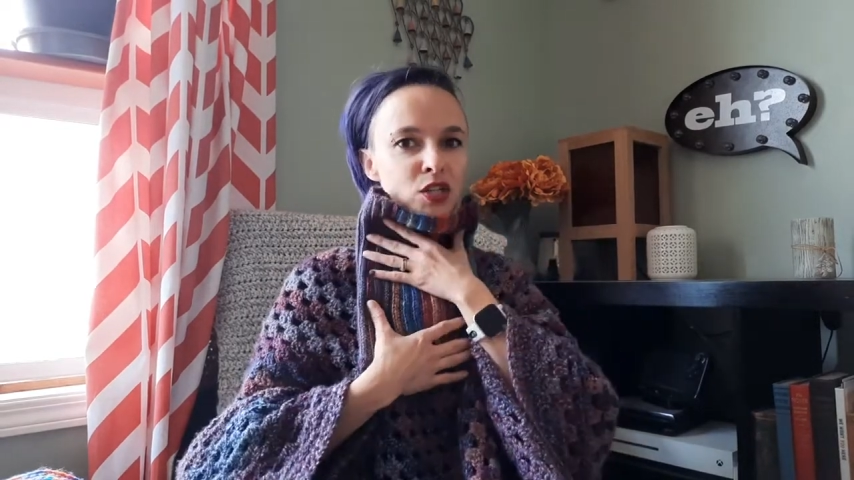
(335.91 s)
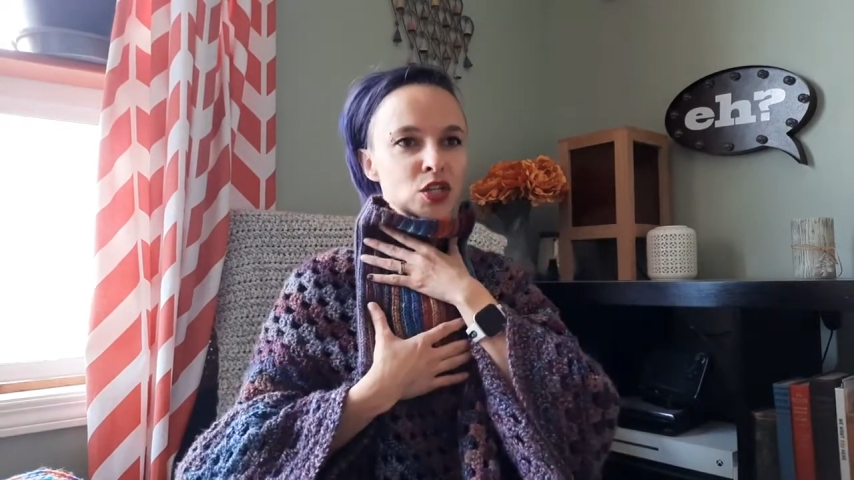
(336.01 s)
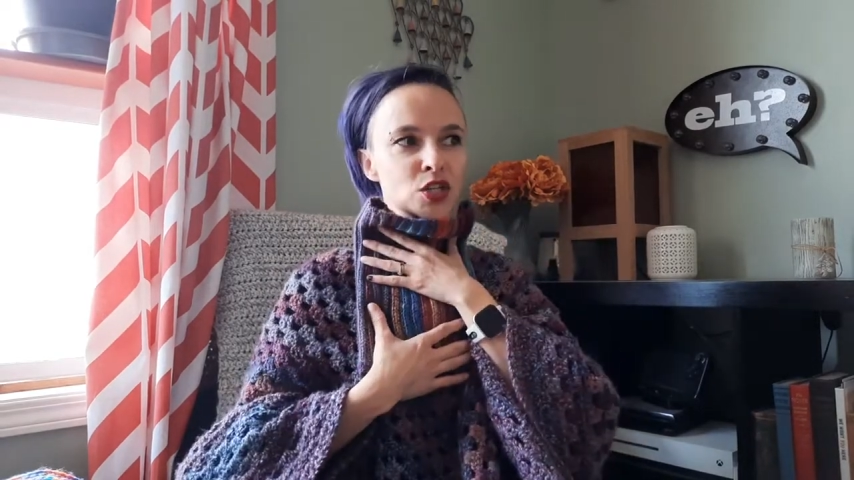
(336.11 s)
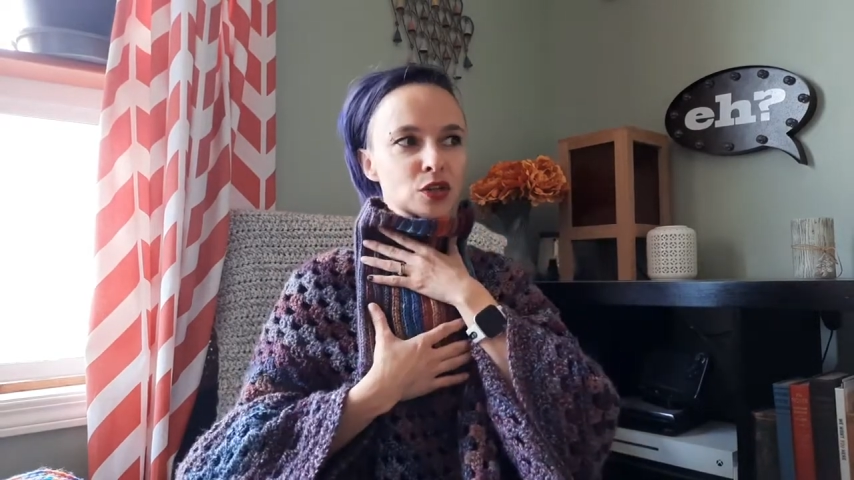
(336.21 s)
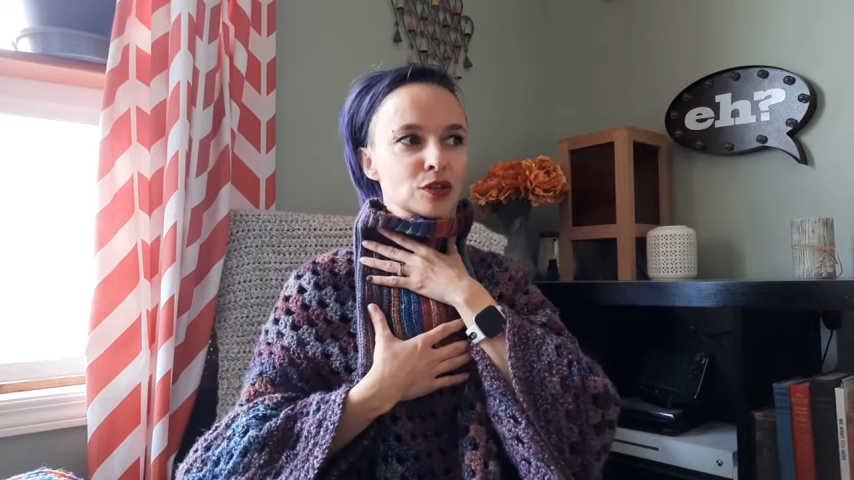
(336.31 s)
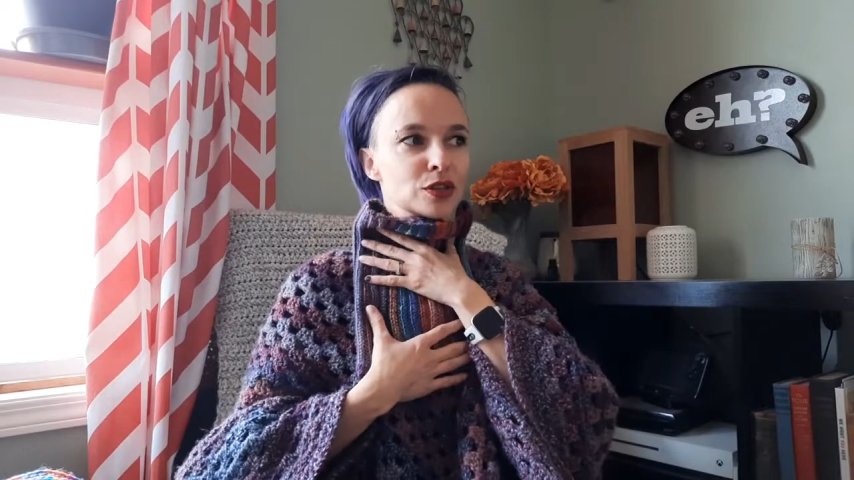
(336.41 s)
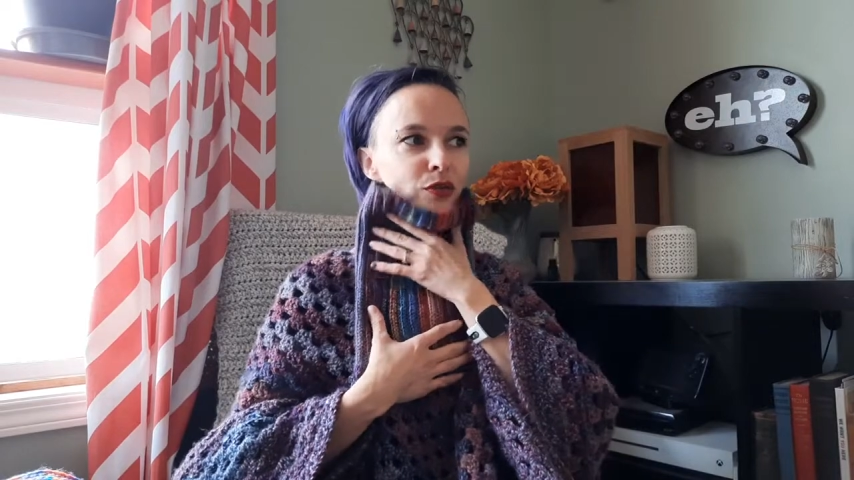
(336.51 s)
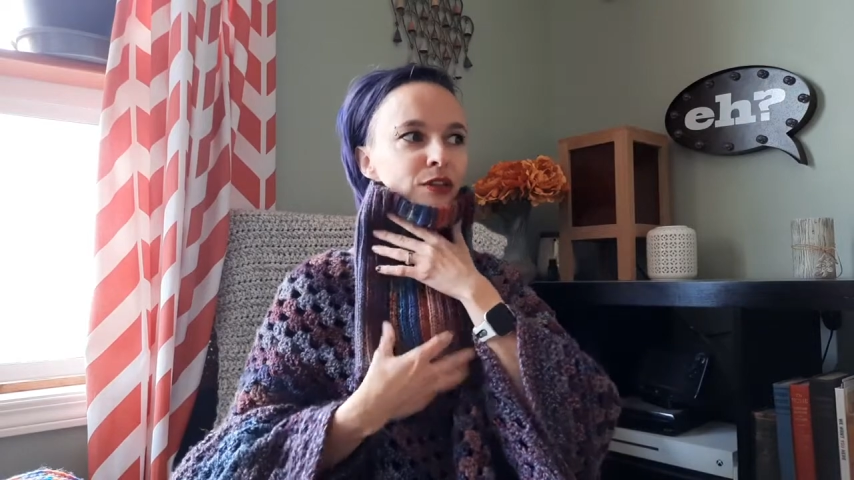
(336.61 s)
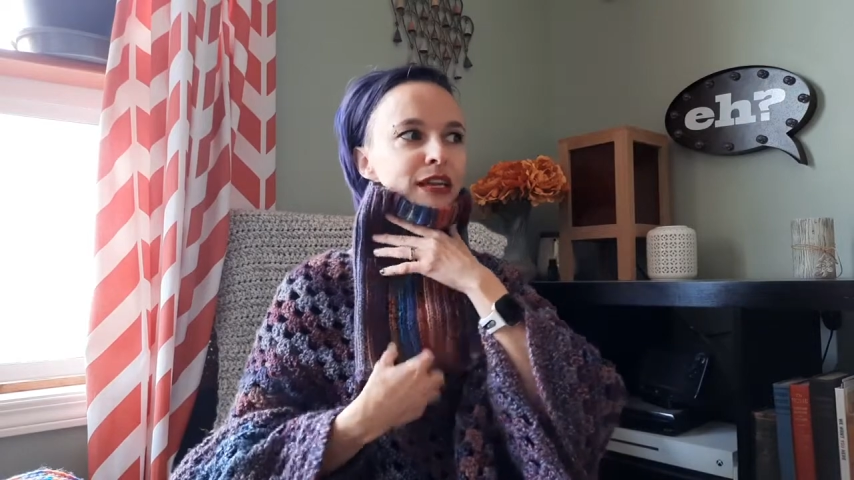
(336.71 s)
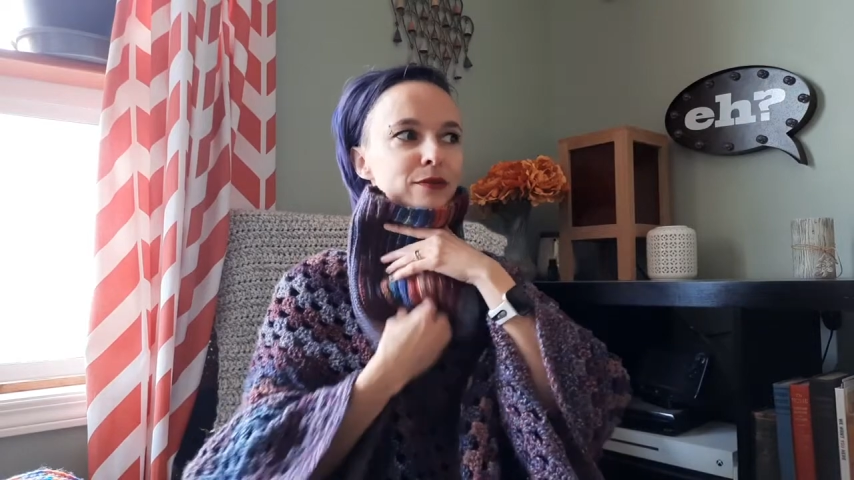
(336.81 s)
shirts
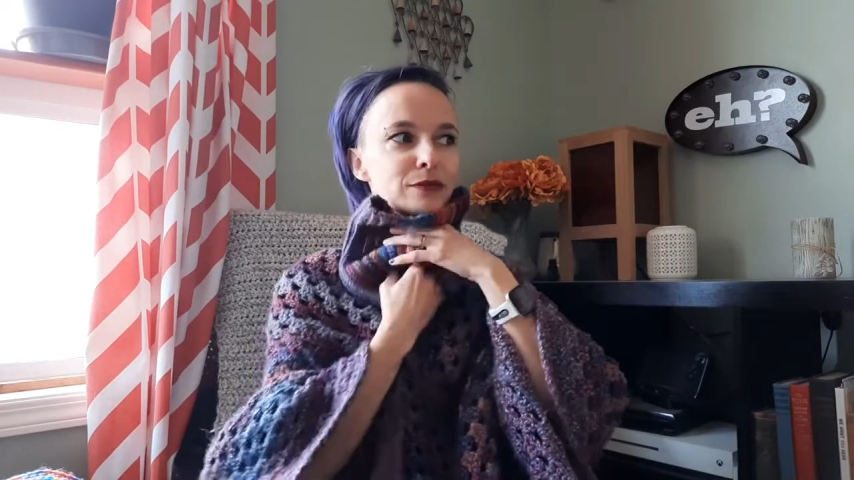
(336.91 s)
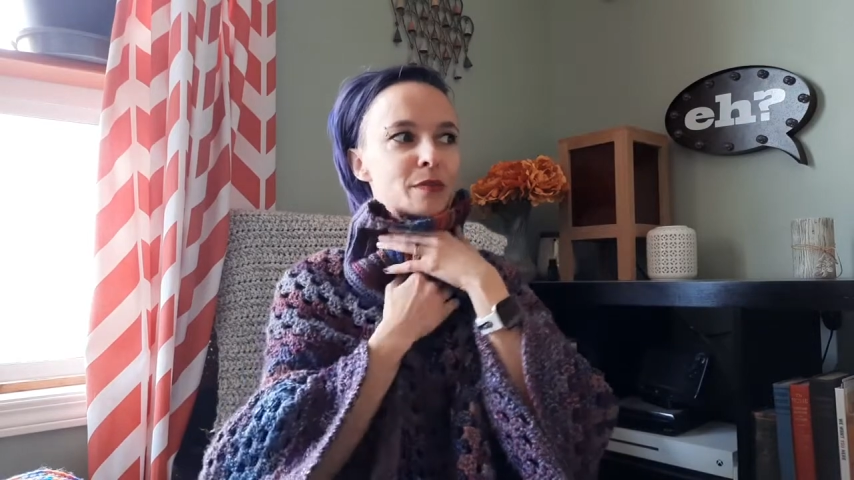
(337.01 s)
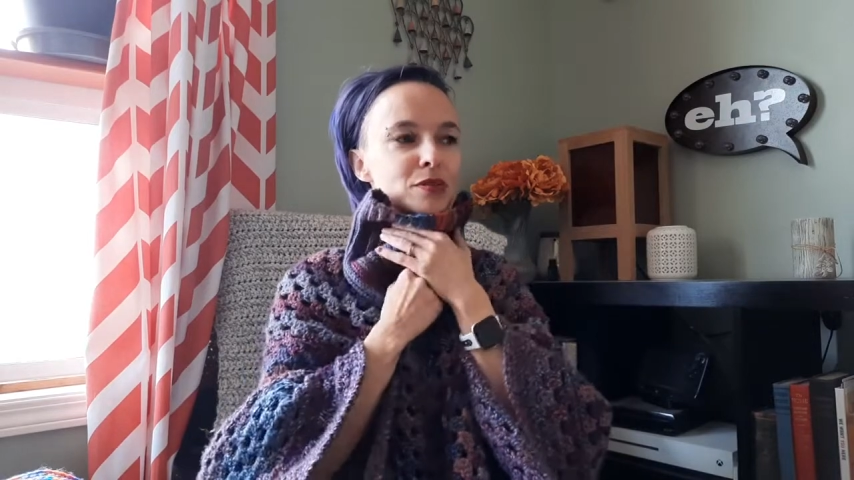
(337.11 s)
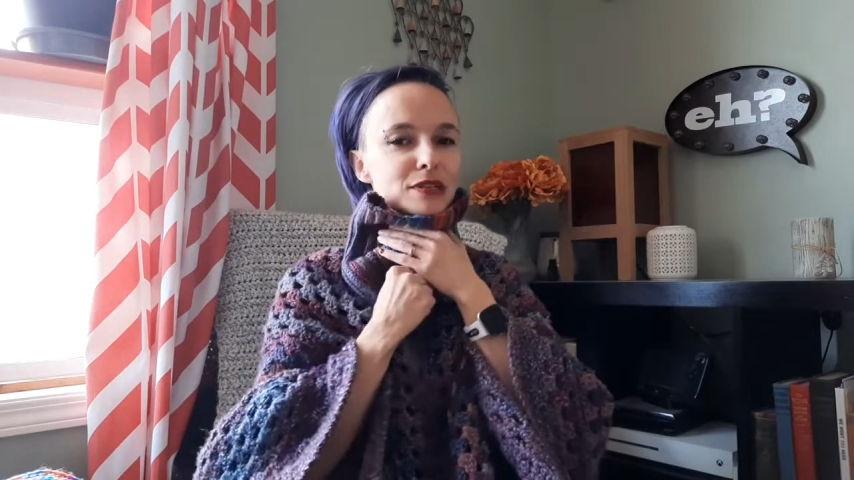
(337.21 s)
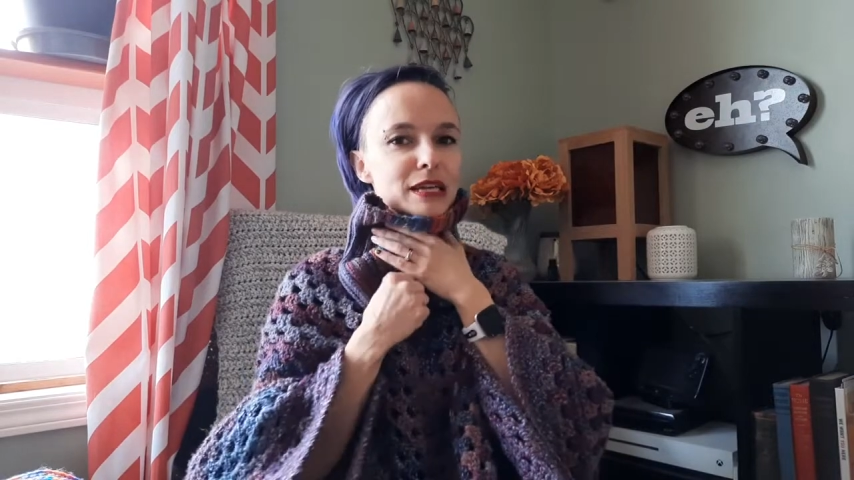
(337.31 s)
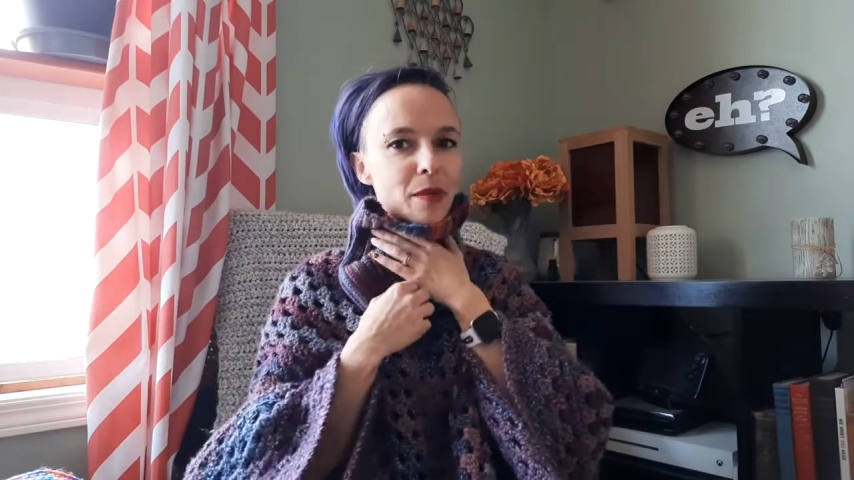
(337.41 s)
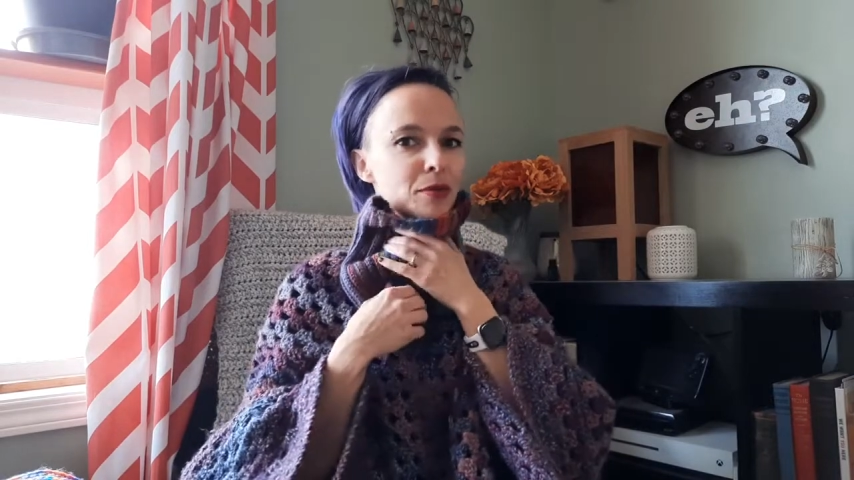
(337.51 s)
or like rumpled up,